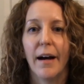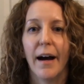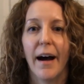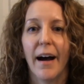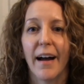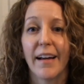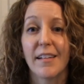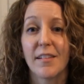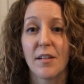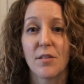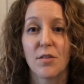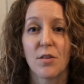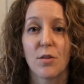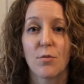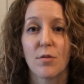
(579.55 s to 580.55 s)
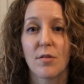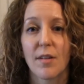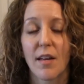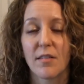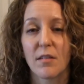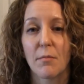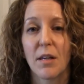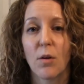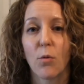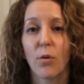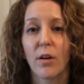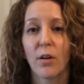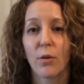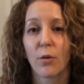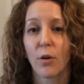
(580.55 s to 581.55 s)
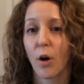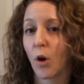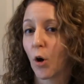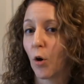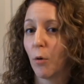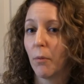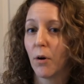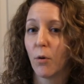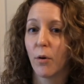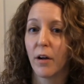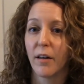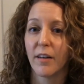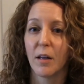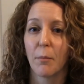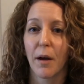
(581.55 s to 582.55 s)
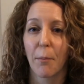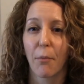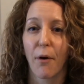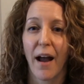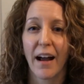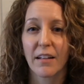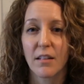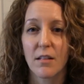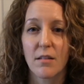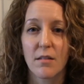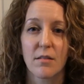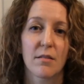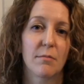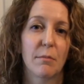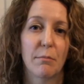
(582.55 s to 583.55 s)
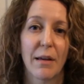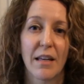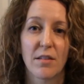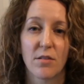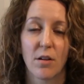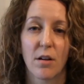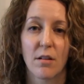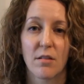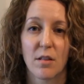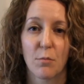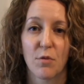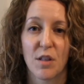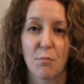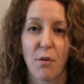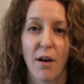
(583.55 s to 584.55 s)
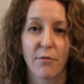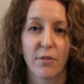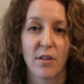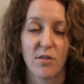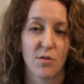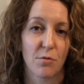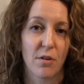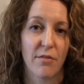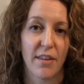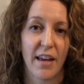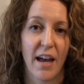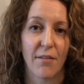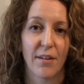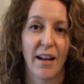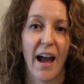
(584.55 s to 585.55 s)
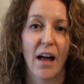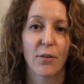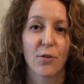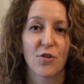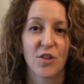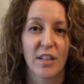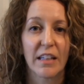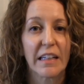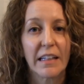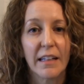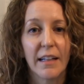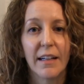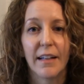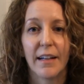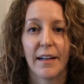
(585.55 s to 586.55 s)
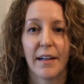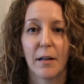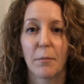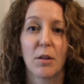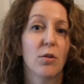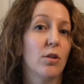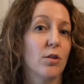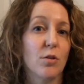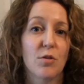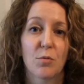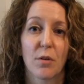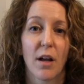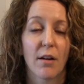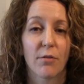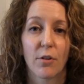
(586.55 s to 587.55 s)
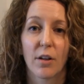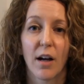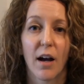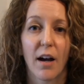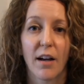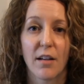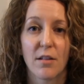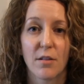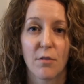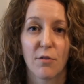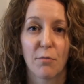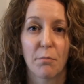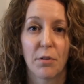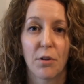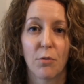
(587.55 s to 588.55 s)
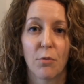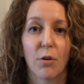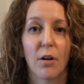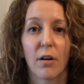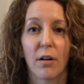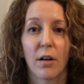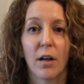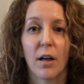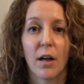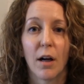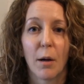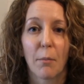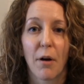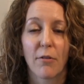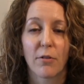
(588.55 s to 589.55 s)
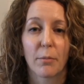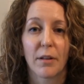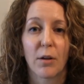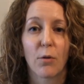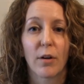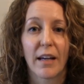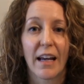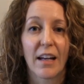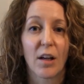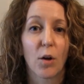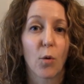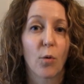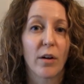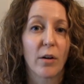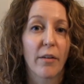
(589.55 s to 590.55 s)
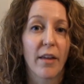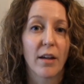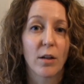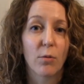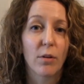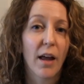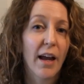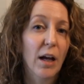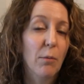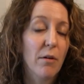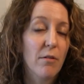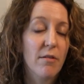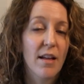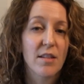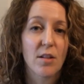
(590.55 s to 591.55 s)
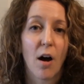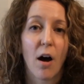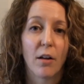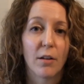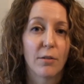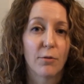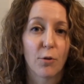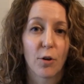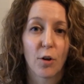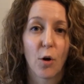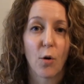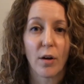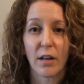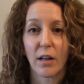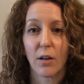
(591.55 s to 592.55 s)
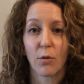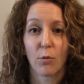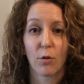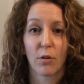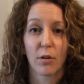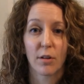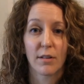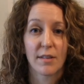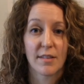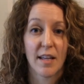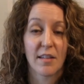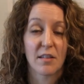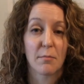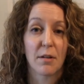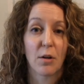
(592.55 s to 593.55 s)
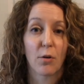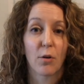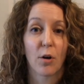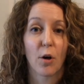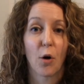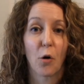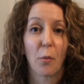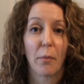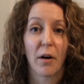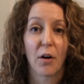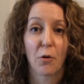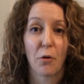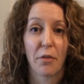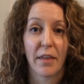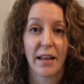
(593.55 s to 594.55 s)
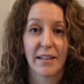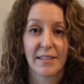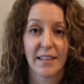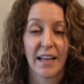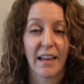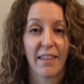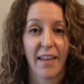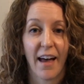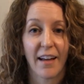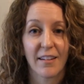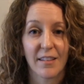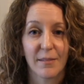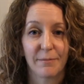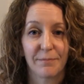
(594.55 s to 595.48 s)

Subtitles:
I tend to use sesame oil or jojoba oil in my practice based on someone's preference or if they have an allergy, but you can use whatever kind of pure, preferably organic oil that you like, whether that's olive or coconut or sesame or jojoba or things like that.